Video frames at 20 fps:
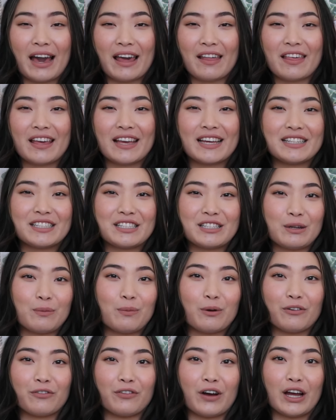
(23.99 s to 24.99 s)
I think it's
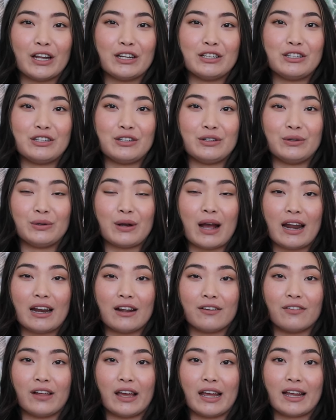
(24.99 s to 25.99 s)
super fun to kind
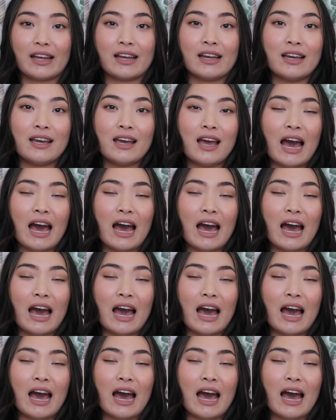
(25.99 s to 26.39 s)
of like,